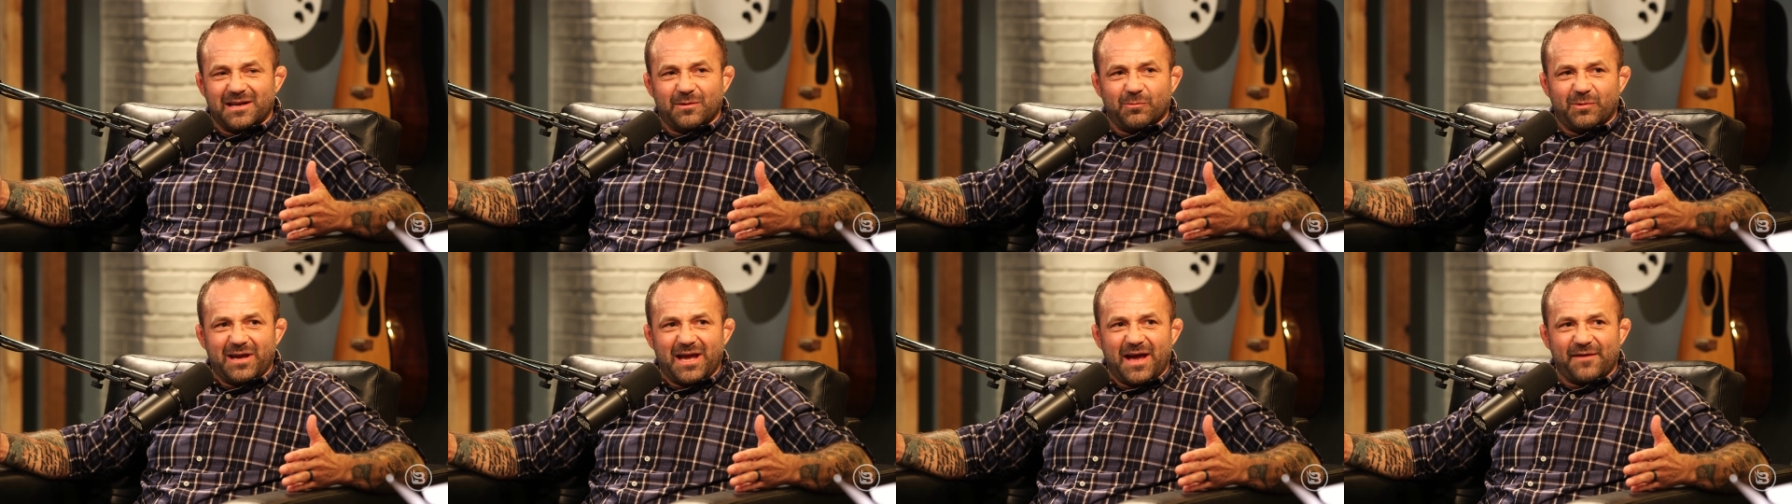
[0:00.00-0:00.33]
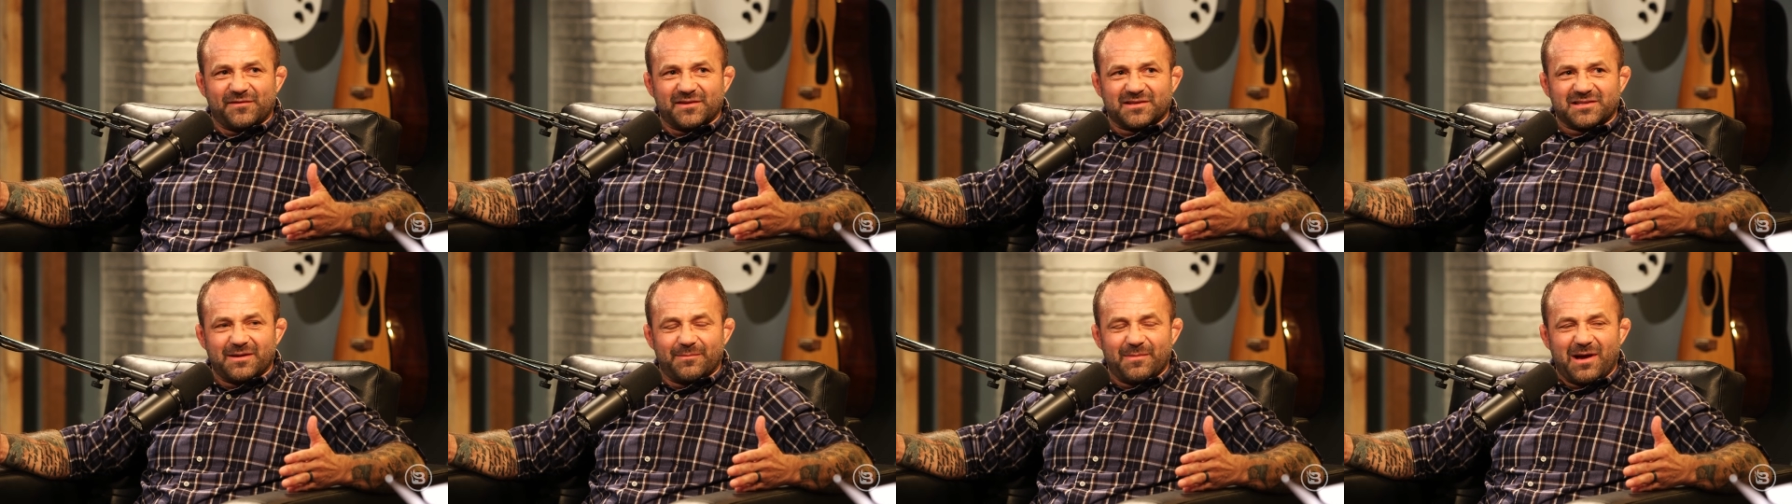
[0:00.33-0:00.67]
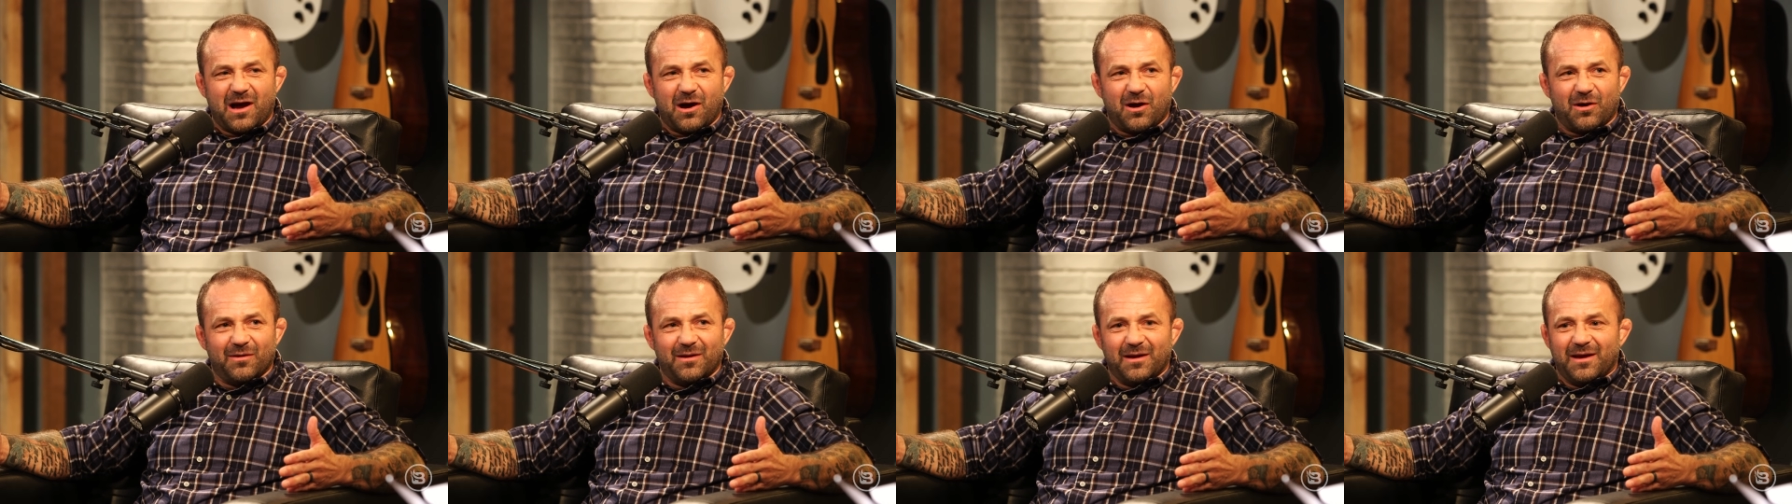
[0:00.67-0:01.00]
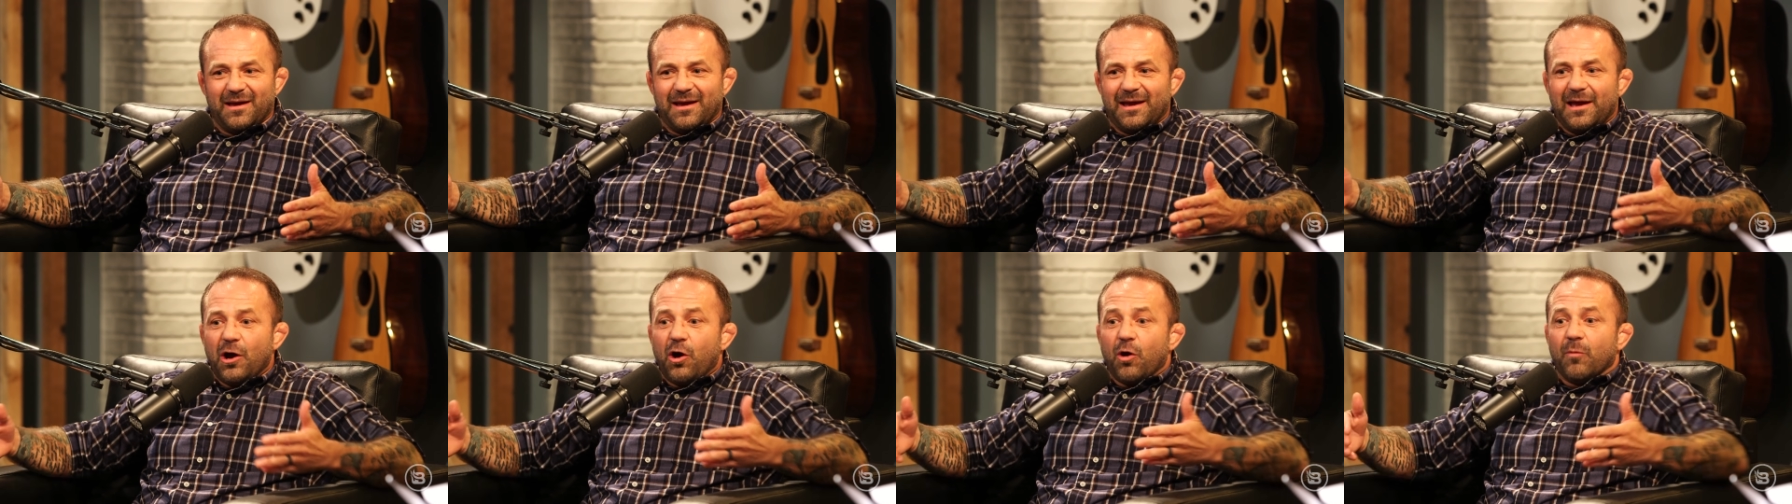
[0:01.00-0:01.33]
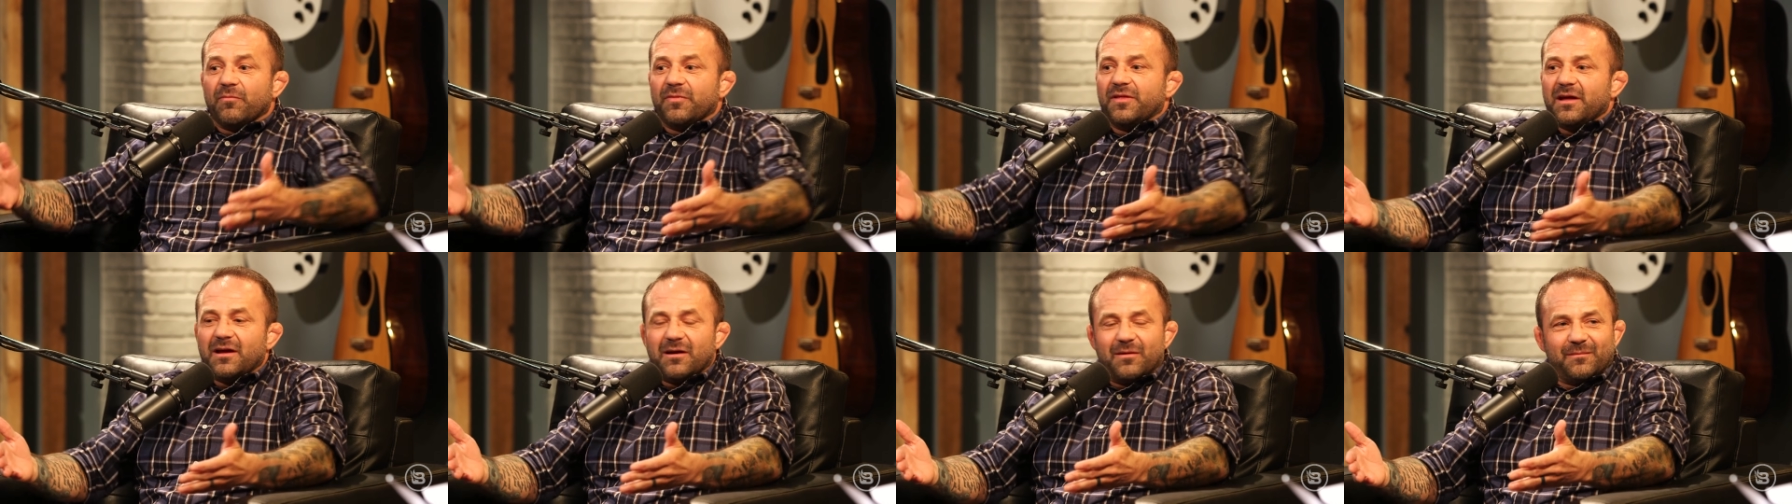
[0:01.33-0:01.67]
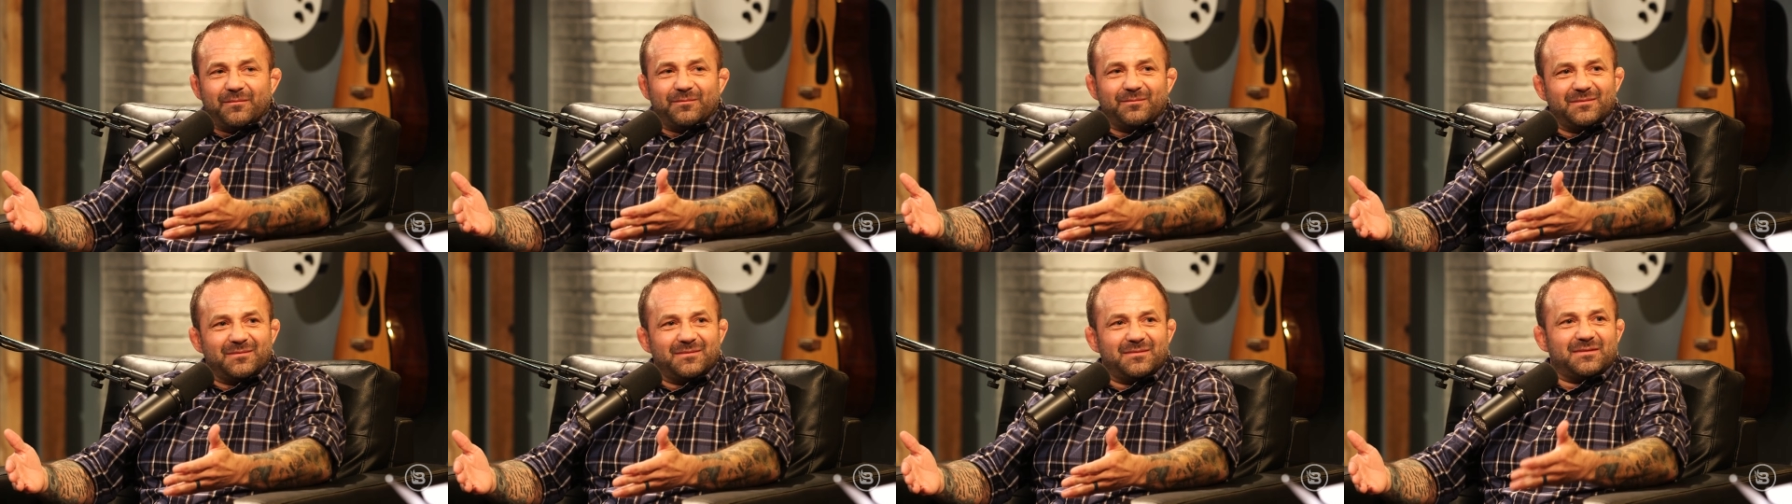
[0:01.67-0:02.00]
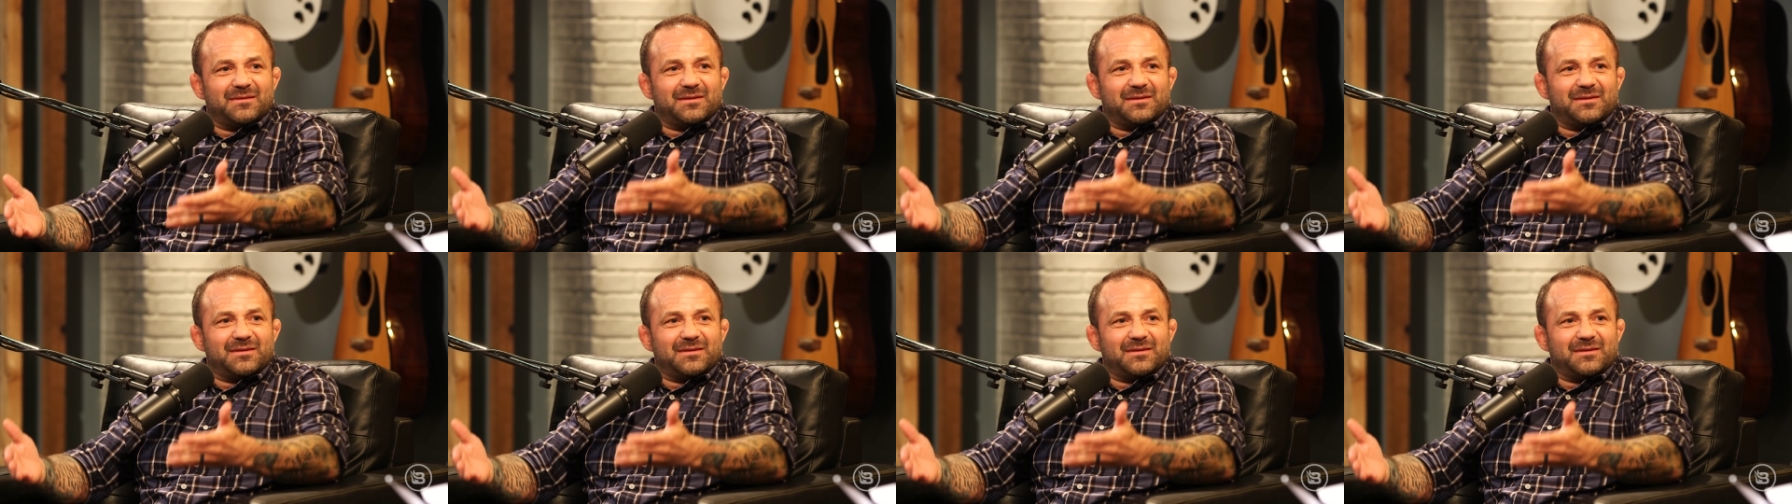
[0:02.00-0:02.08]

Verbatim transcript: and we have to somehow help them.